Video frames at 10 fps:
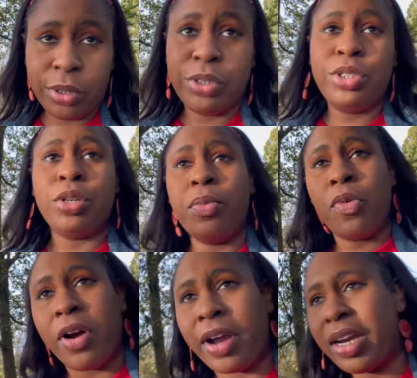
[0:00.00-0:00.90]
do some
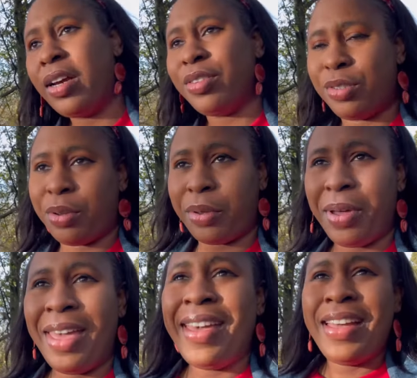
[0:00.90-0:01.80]
work so
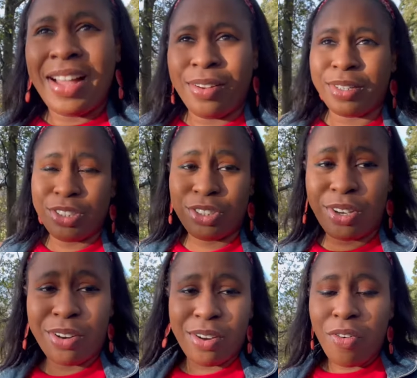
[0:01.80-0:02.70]
I only just
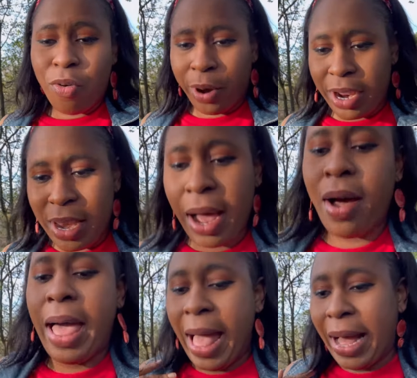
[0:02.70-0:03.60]
got off work
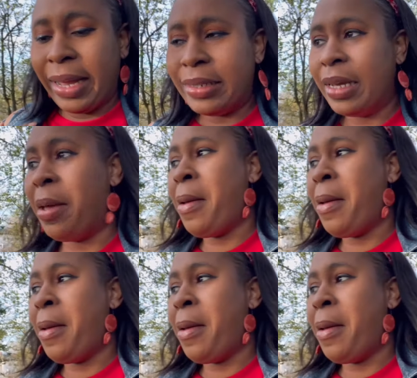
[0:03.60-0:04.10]
now and